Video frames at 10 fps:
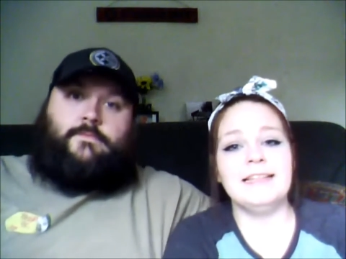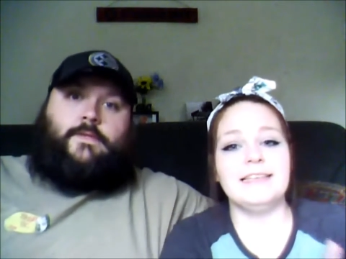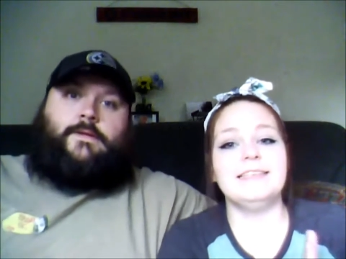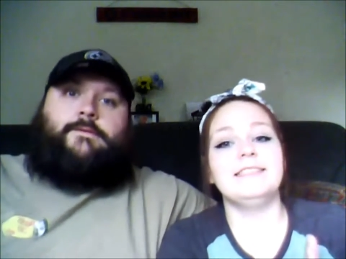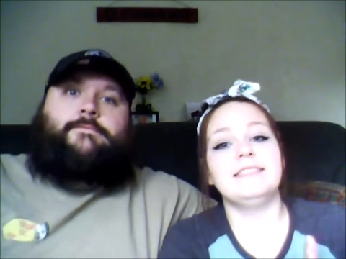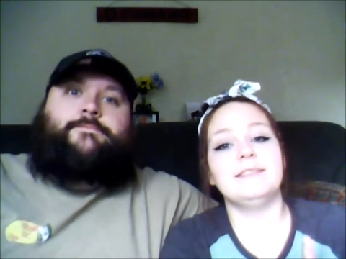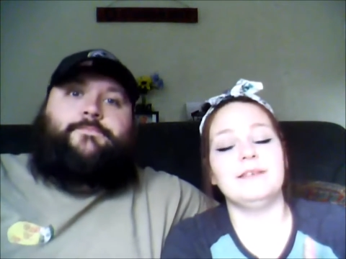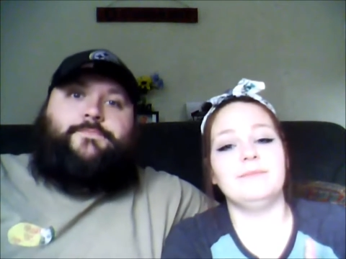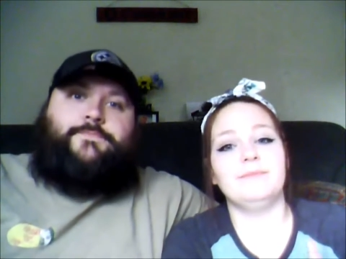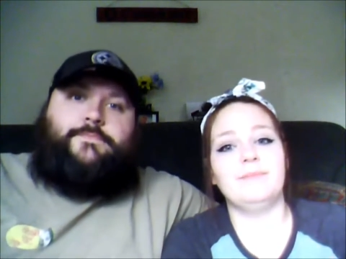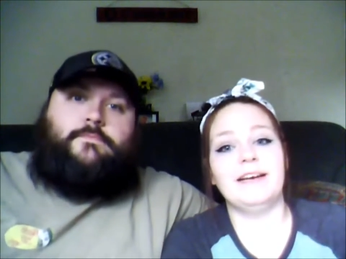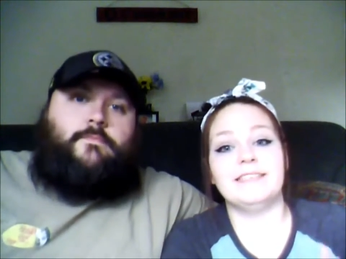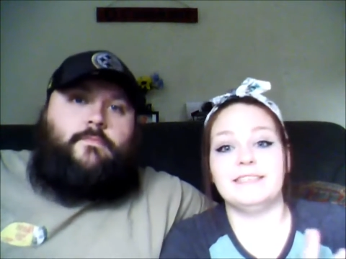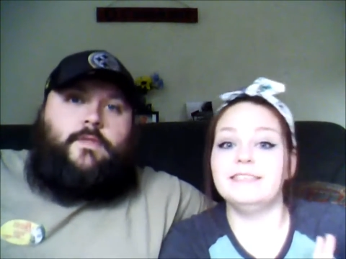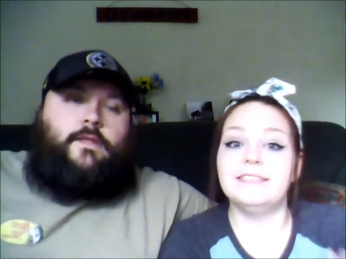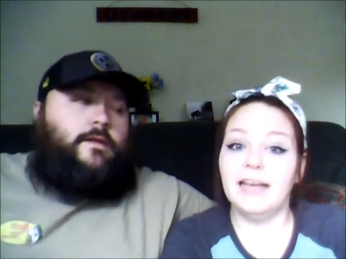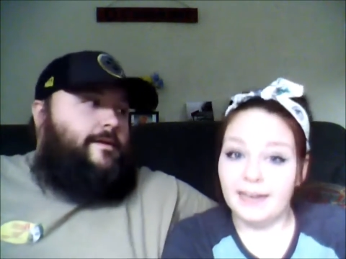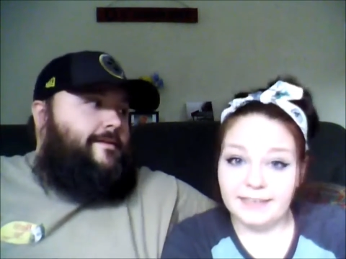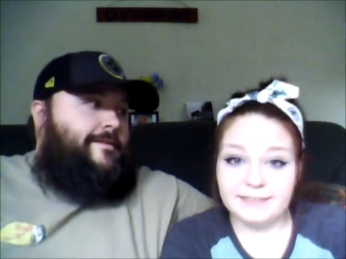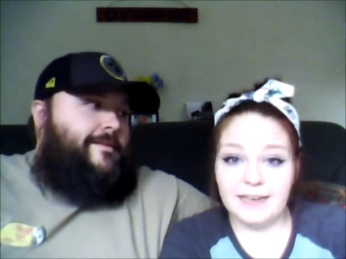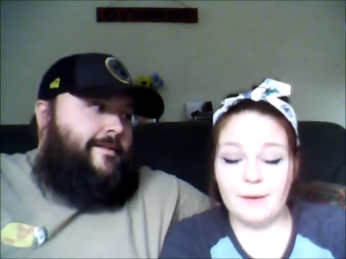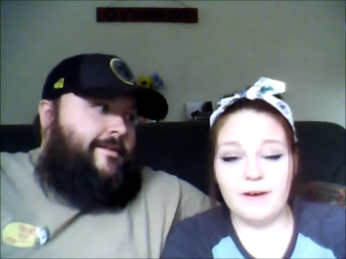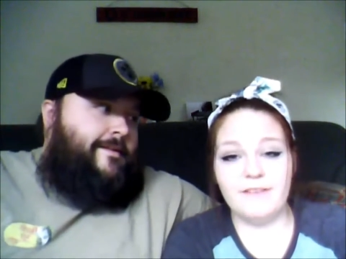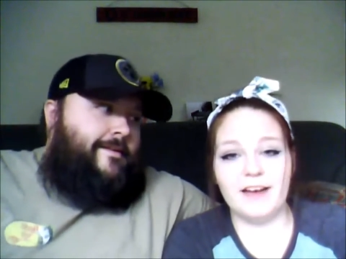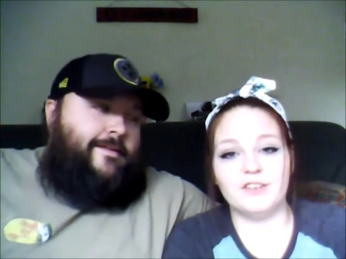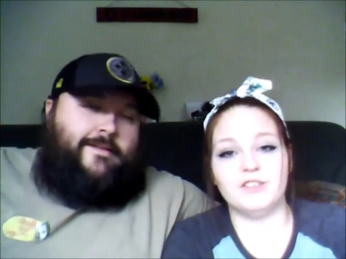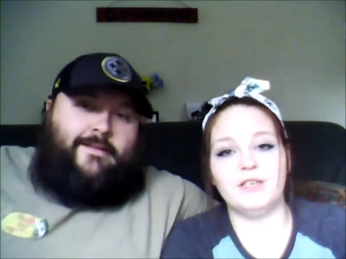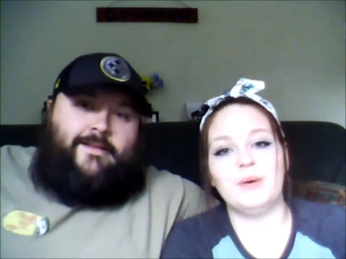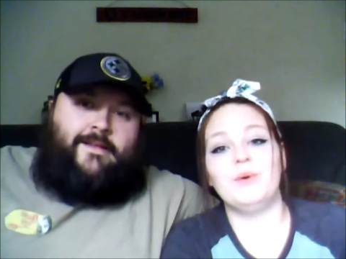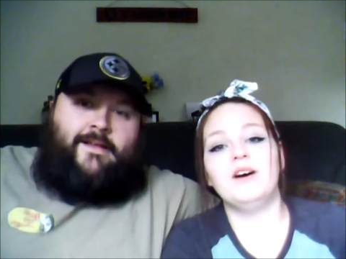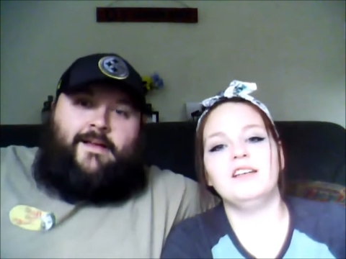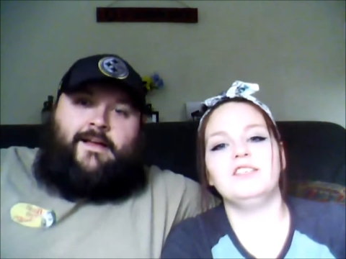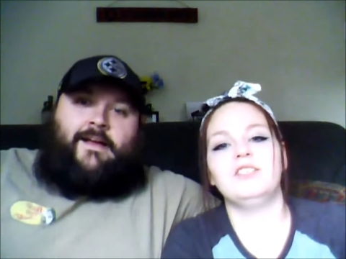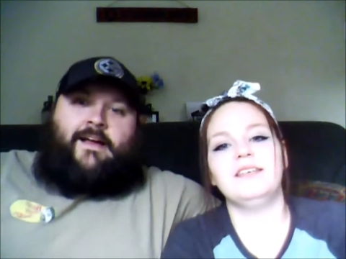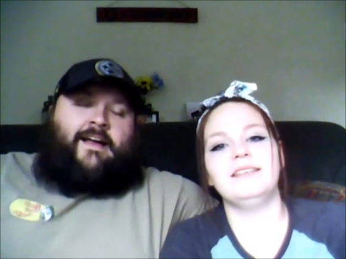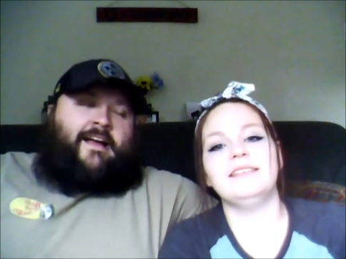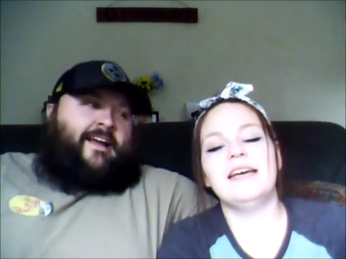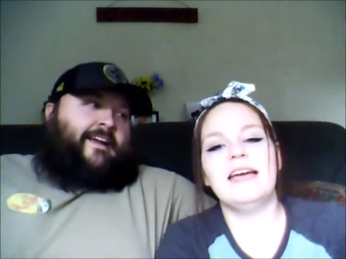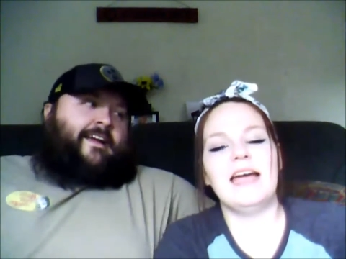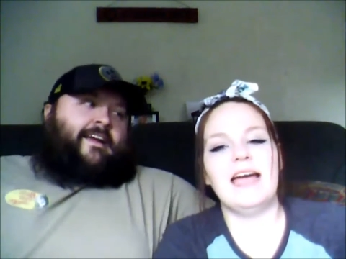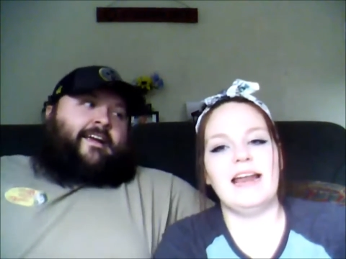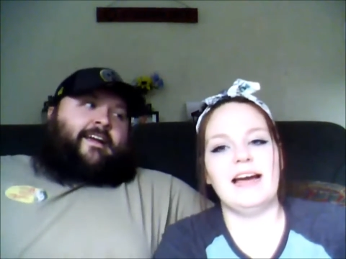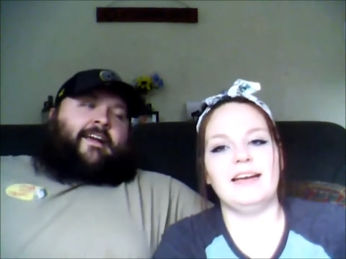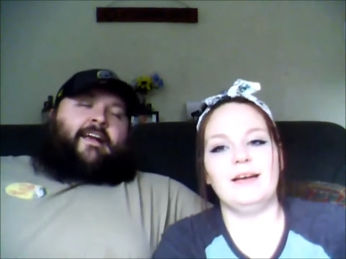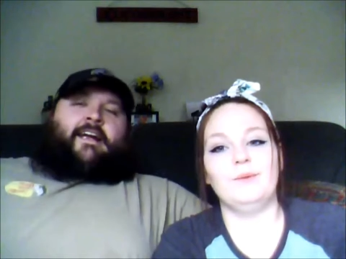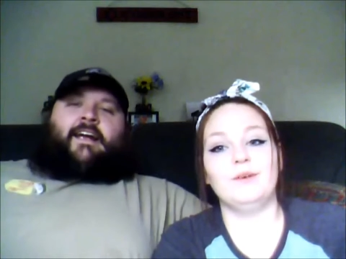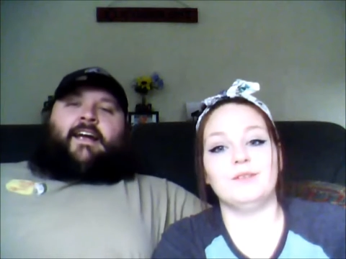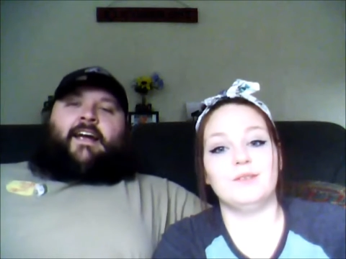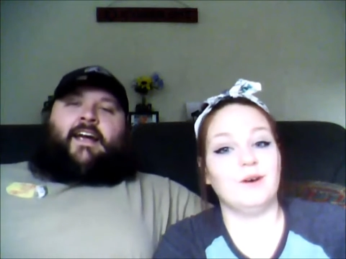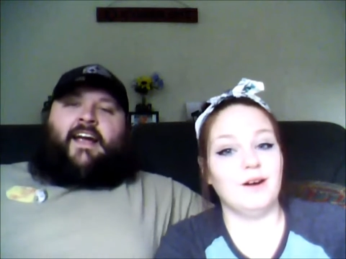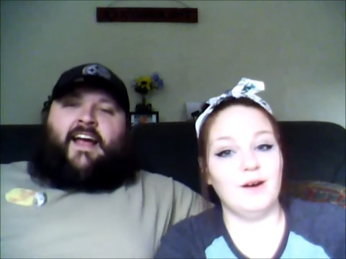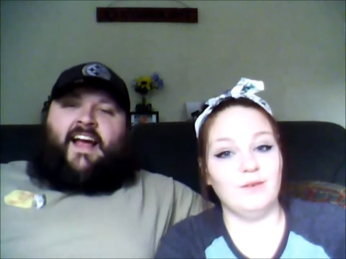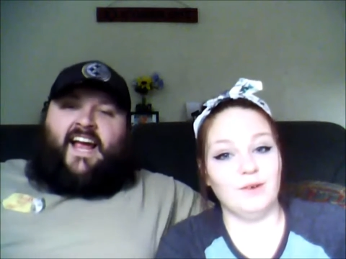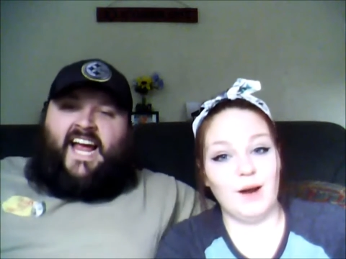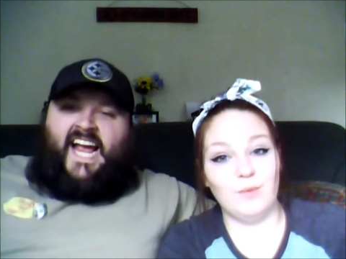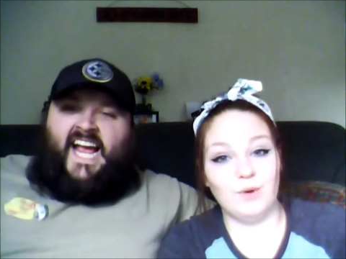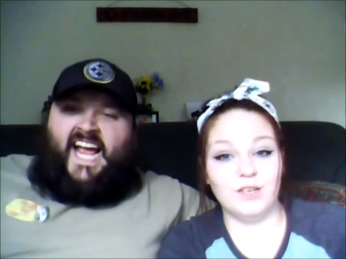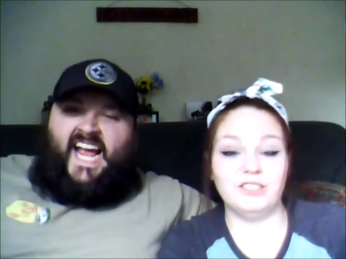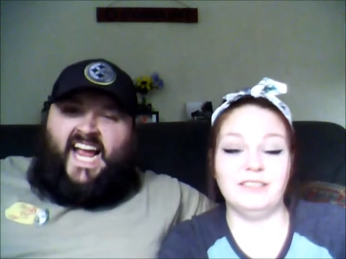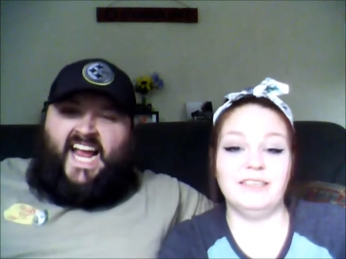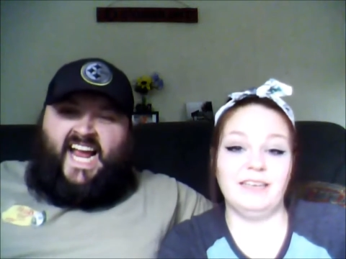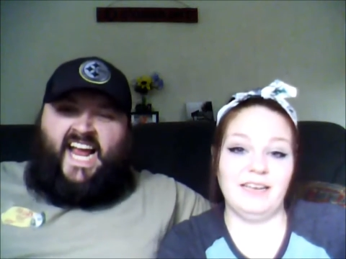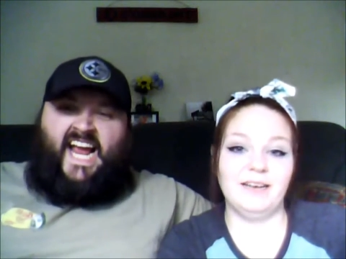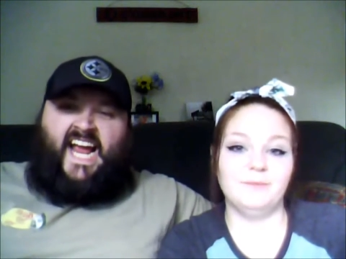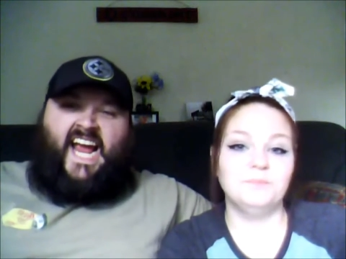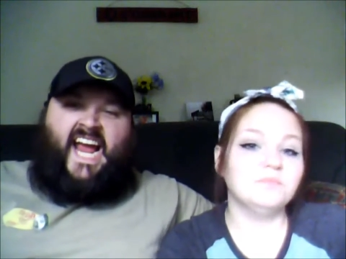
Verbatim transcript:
Speaker 1: This makes the second time I've actually watched it, and I can start over and watch it again.